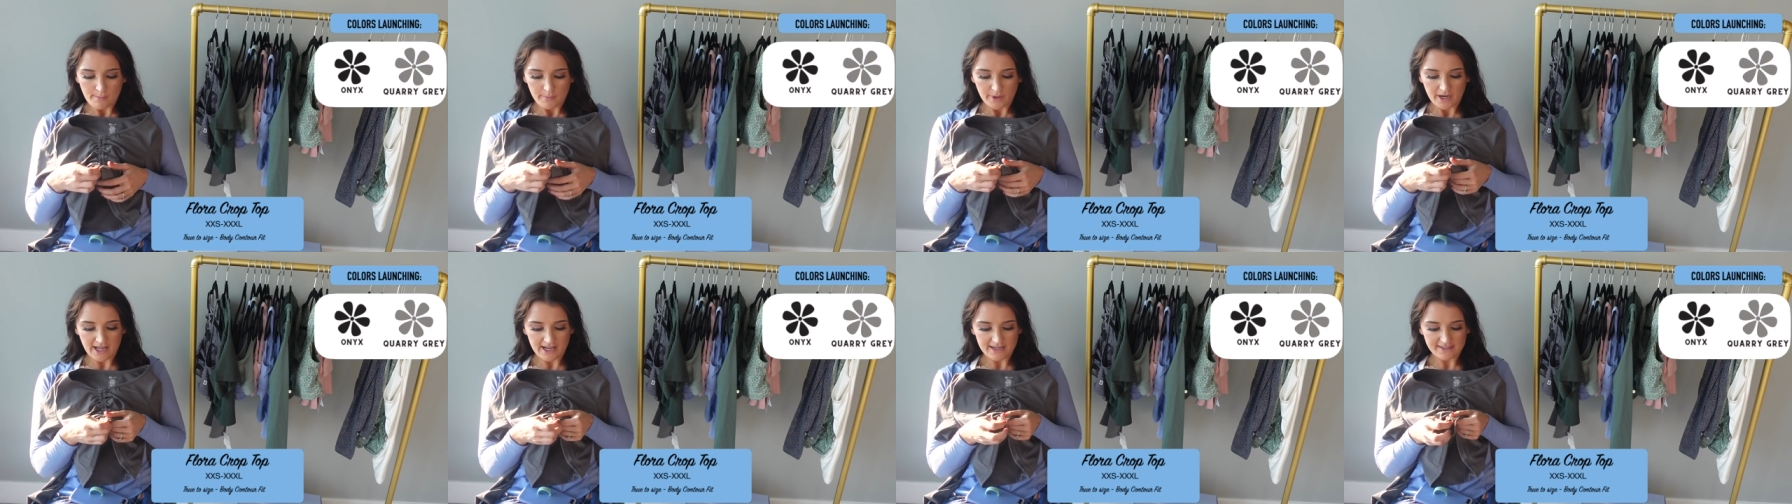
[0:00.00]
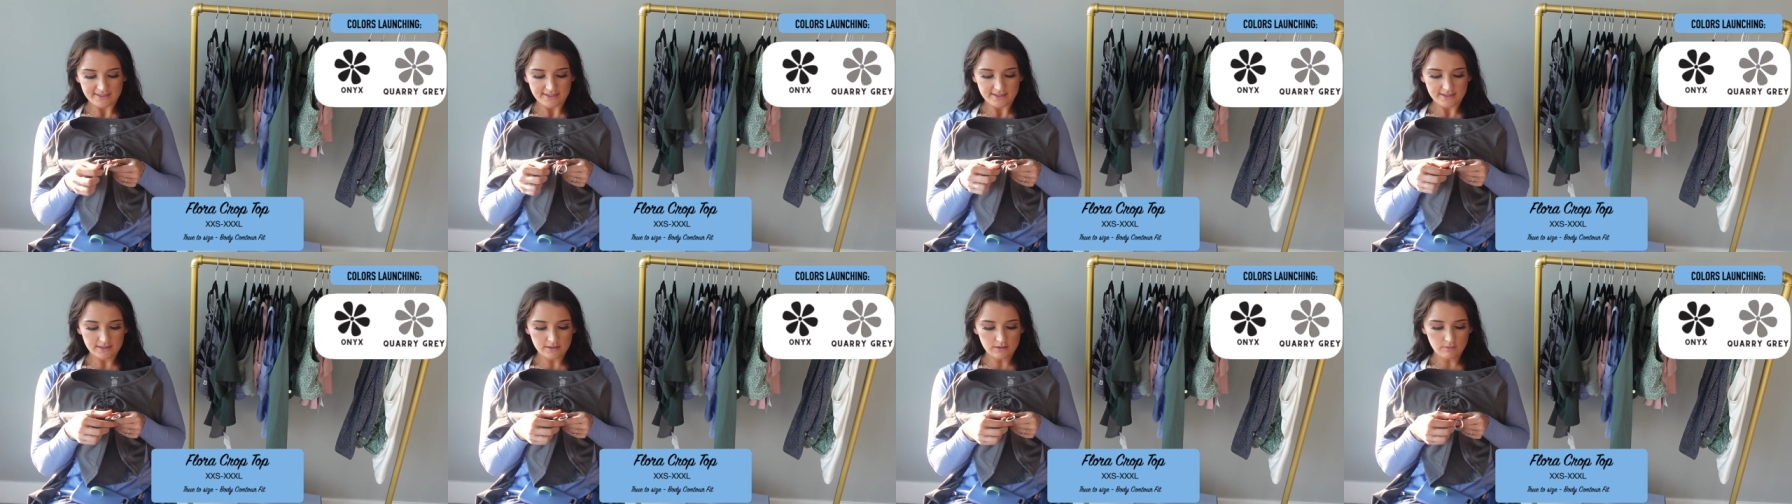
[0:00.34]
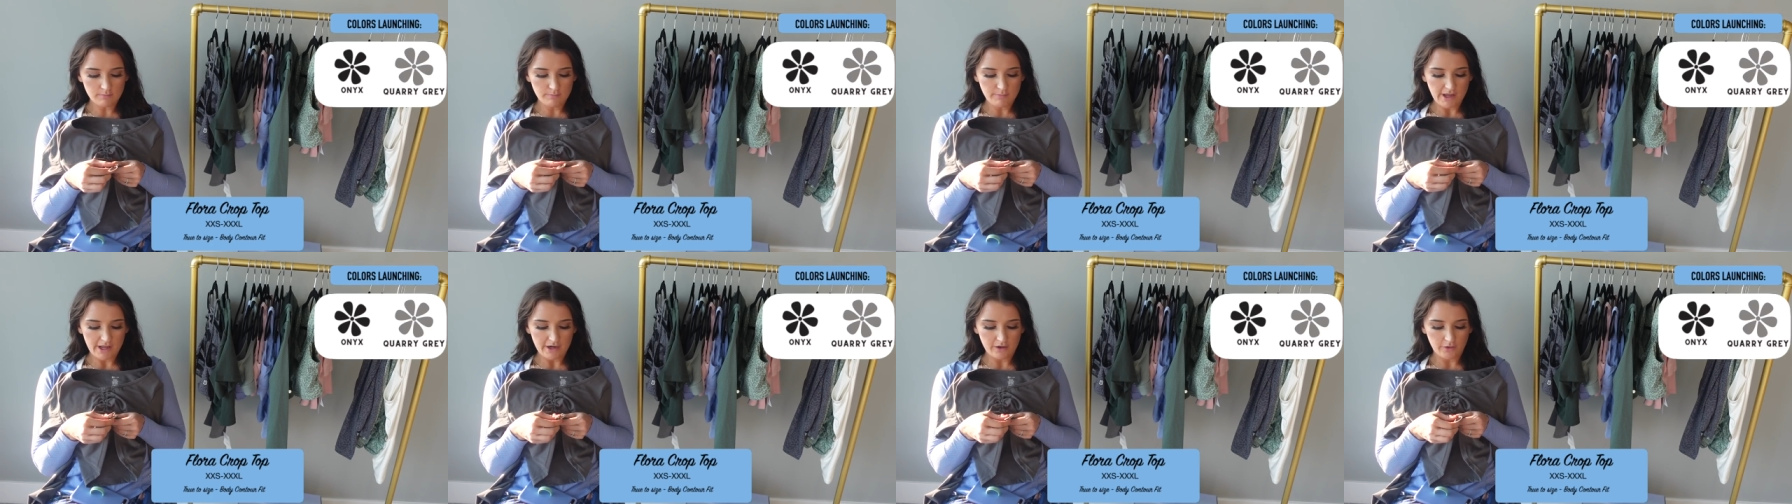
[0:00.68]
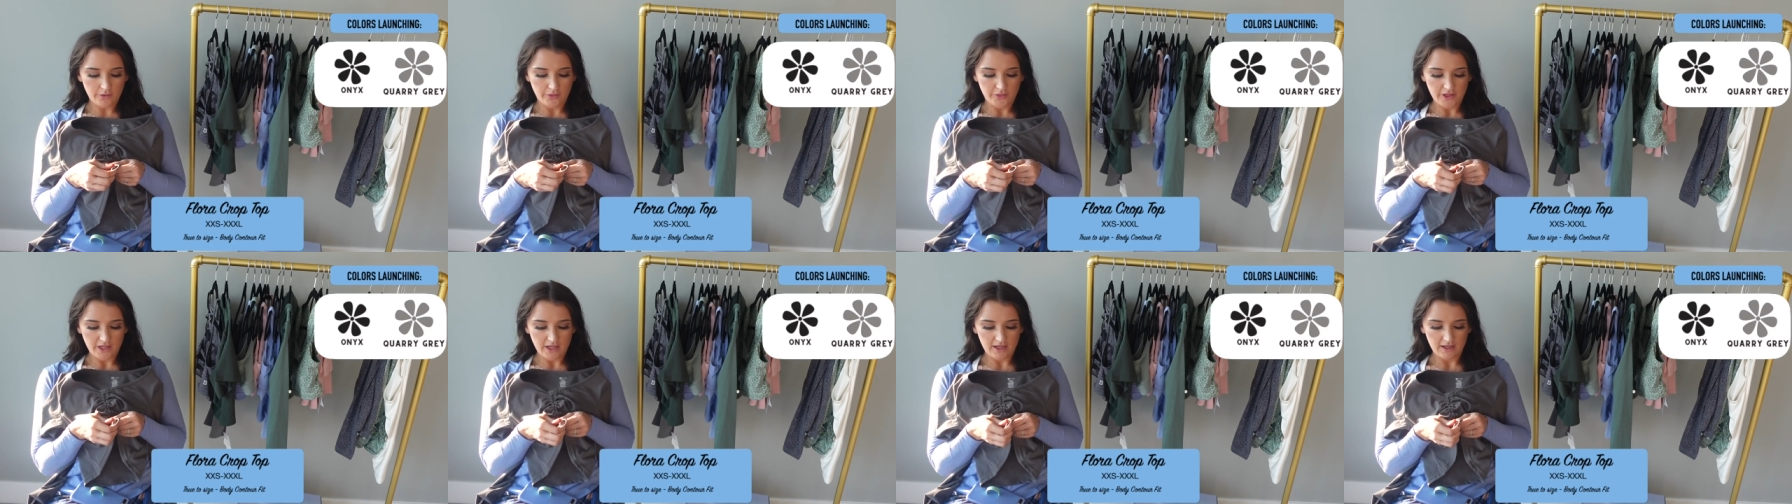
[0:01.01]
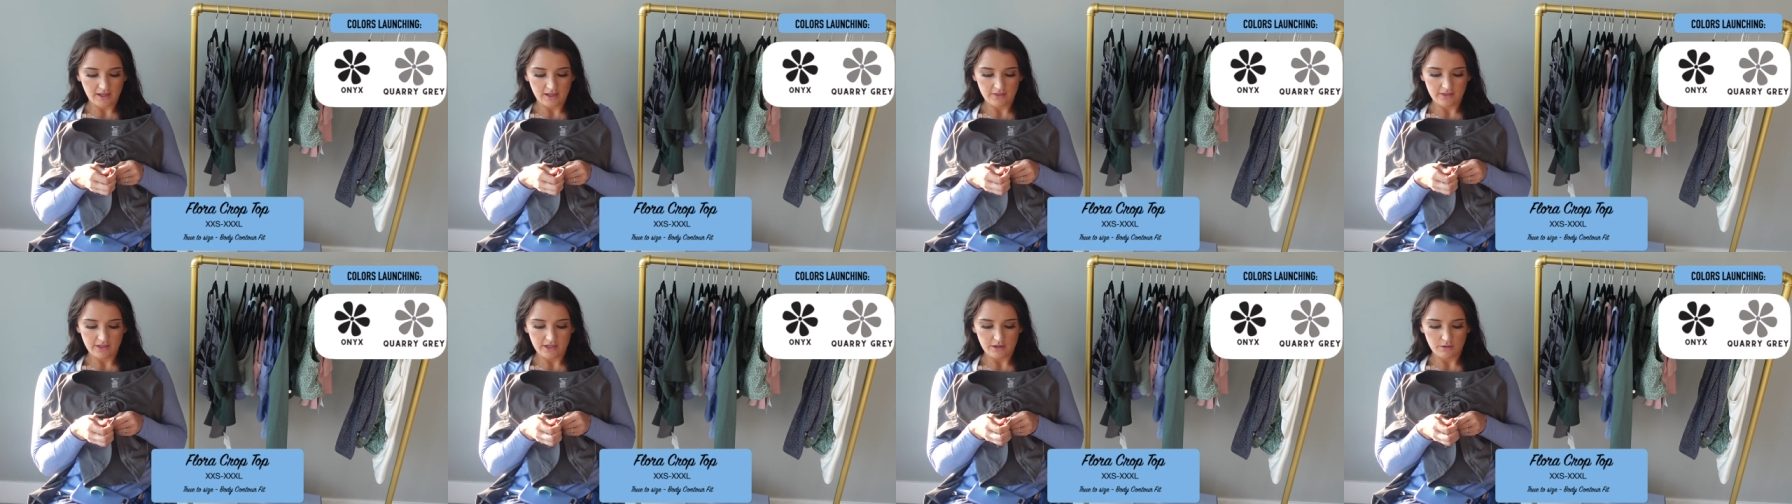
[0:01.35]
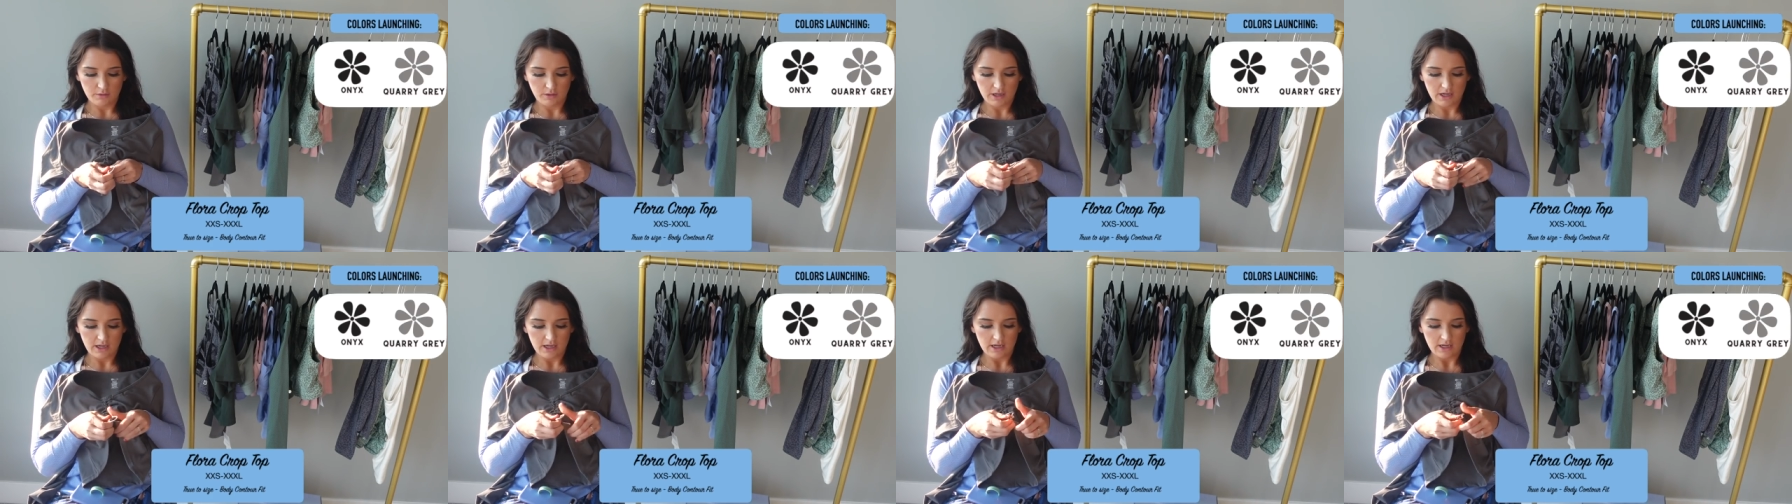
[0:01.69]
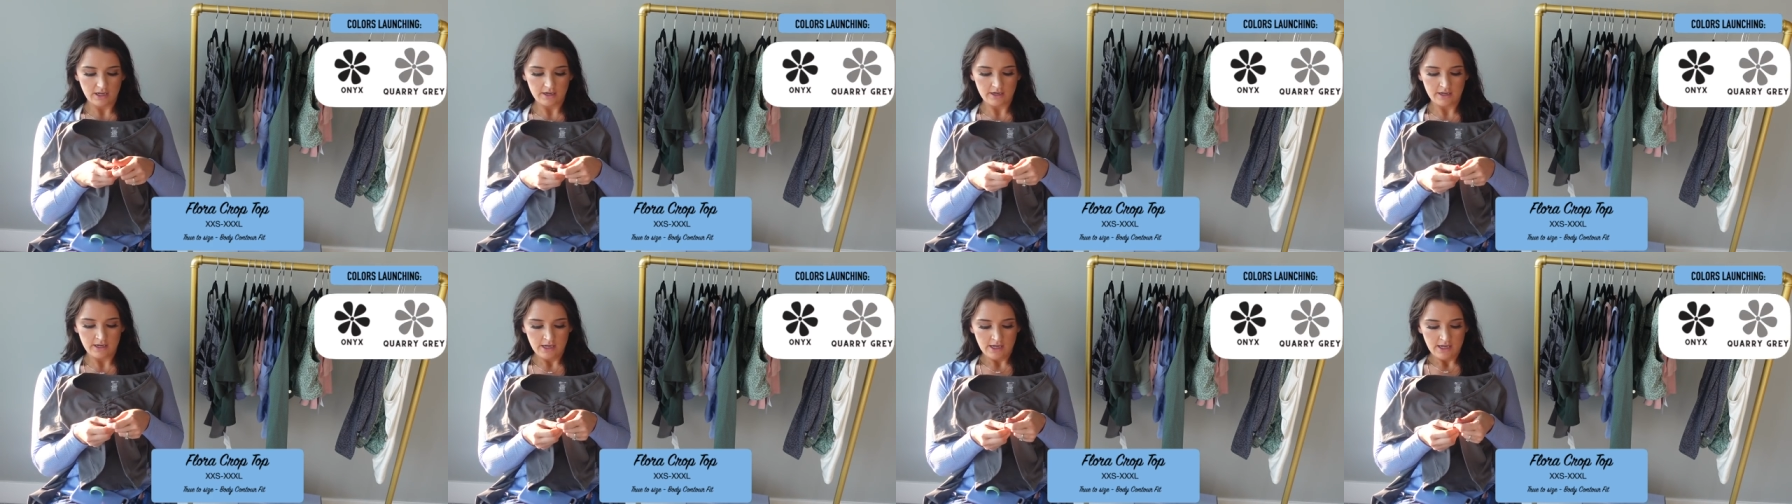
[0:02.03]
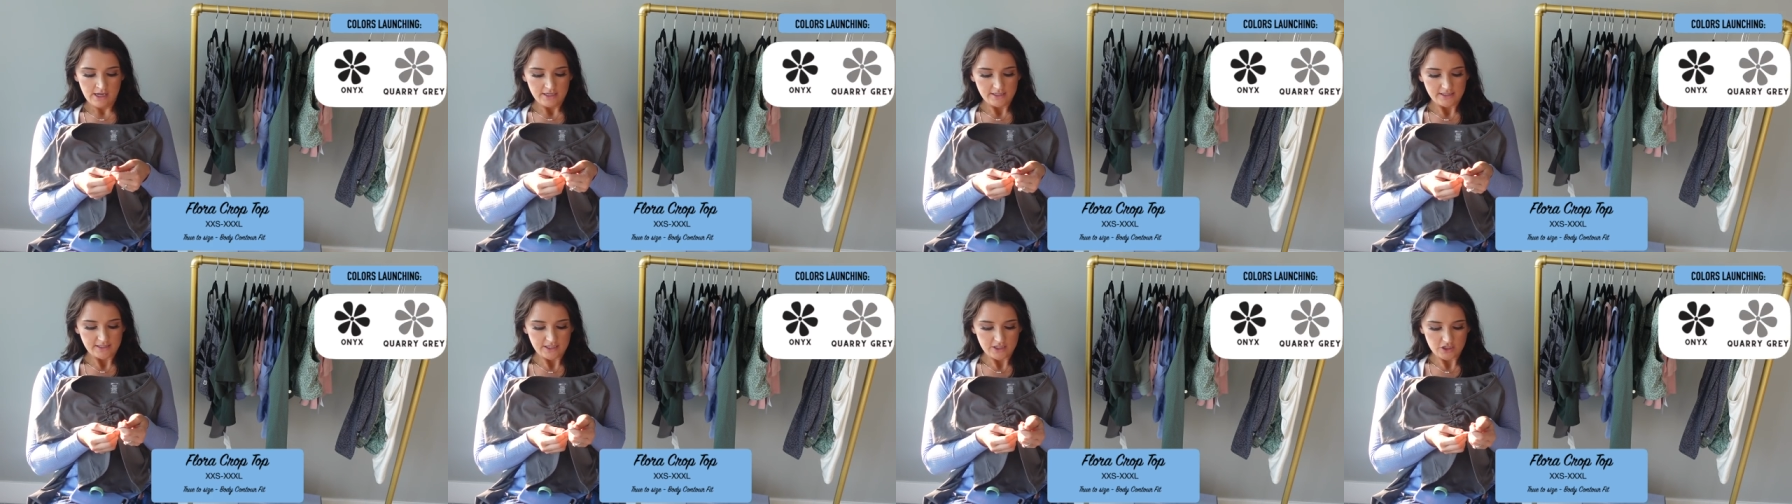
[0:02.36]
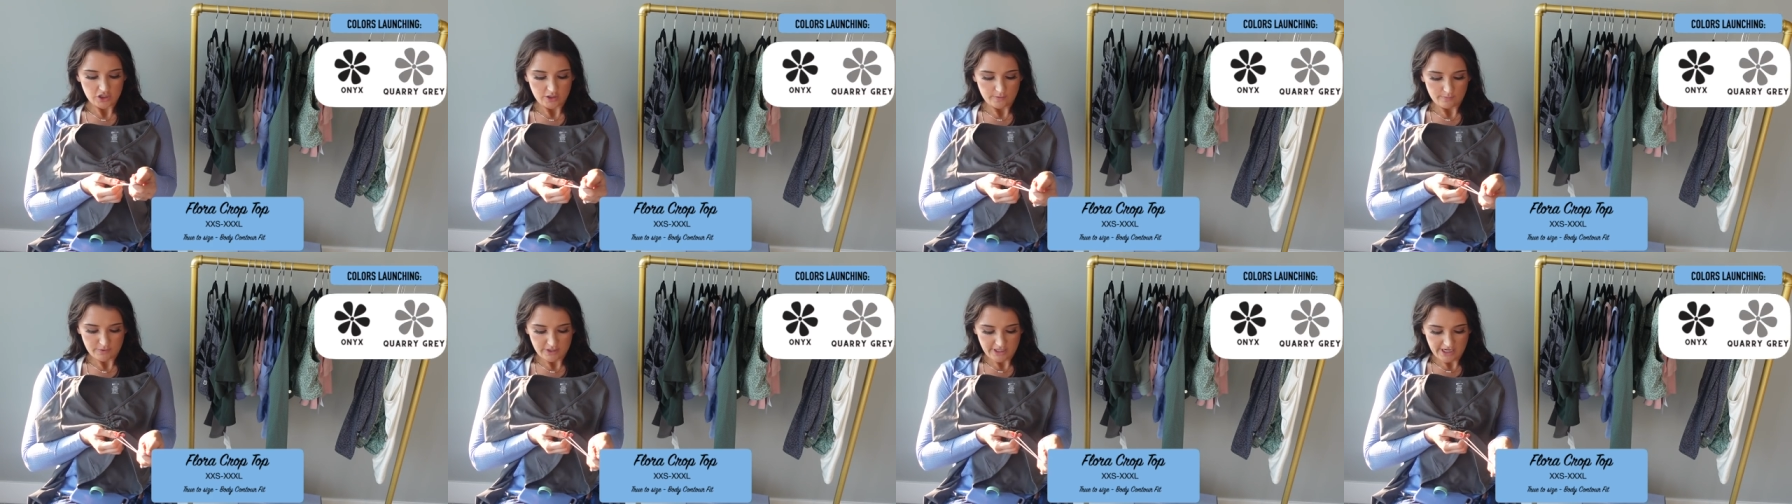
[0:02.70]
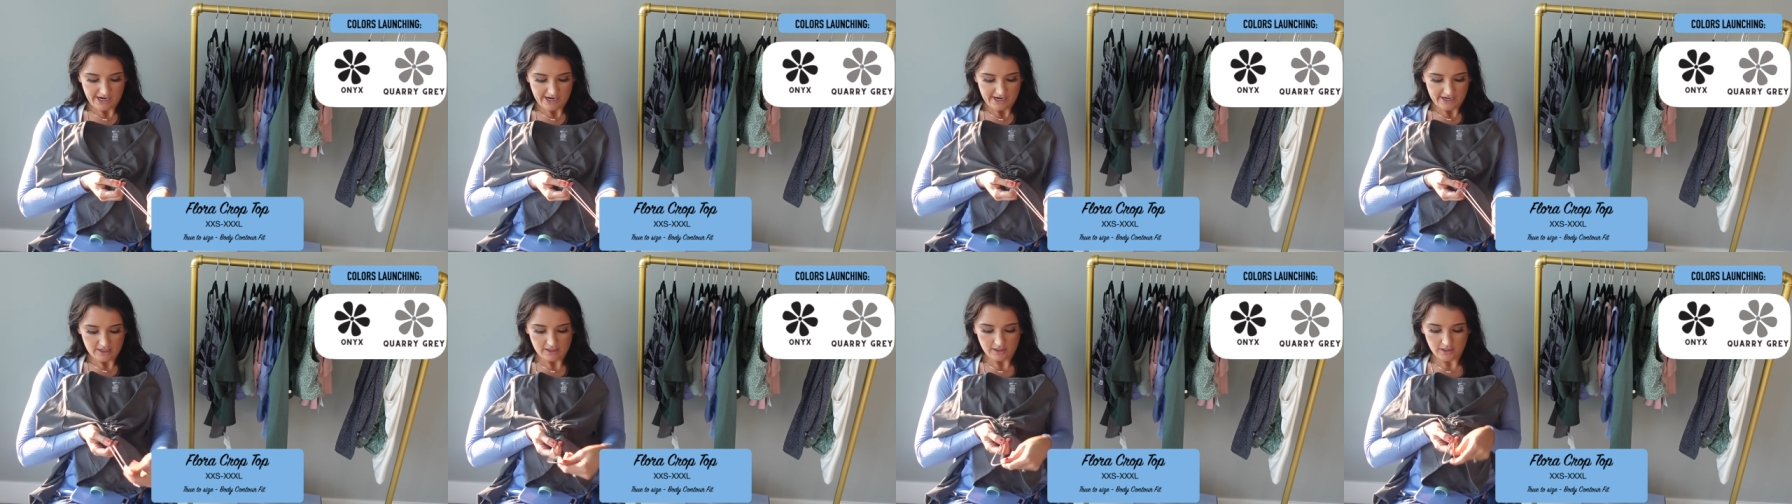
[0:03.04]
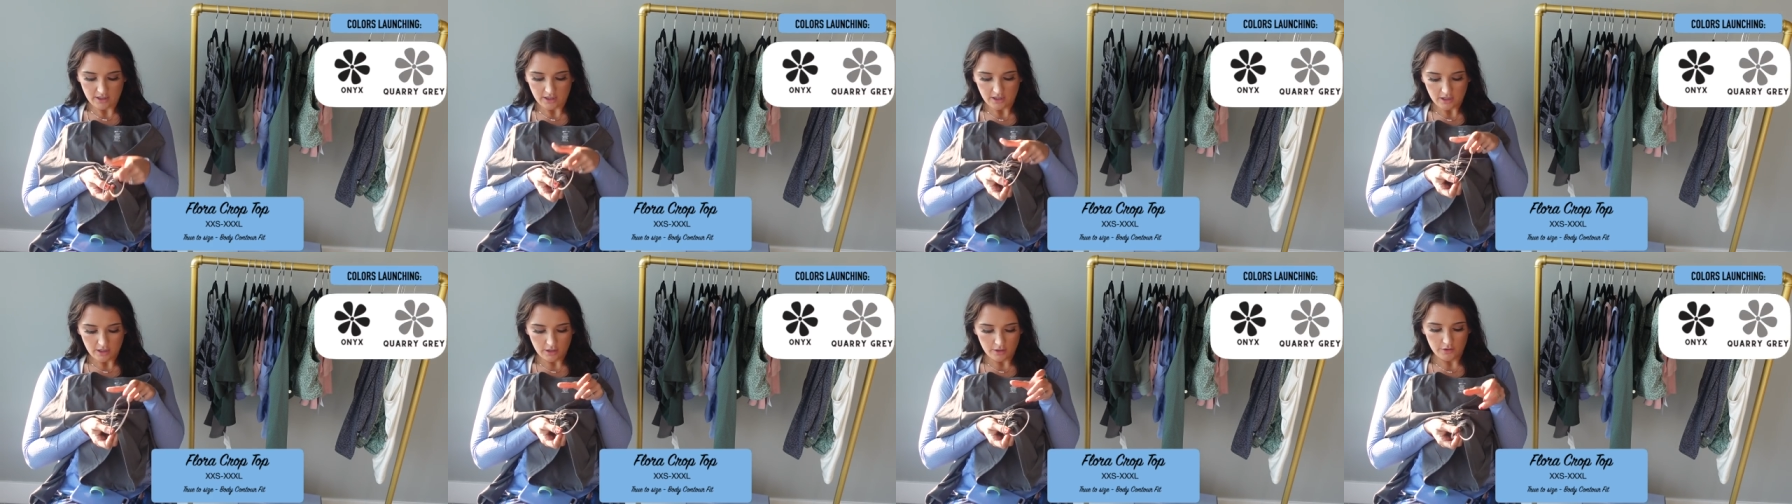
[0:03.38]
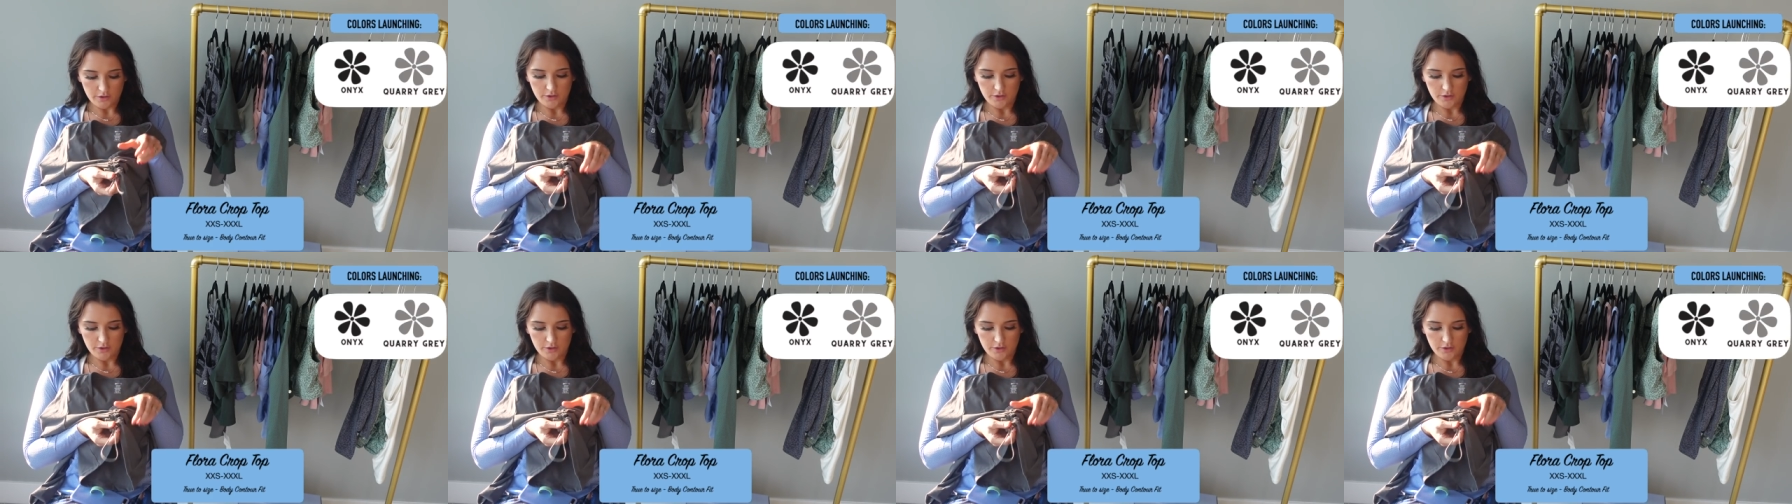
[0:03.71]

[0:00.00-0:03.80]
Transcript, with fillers: But it has this little metal thing that you can cinch up tighter,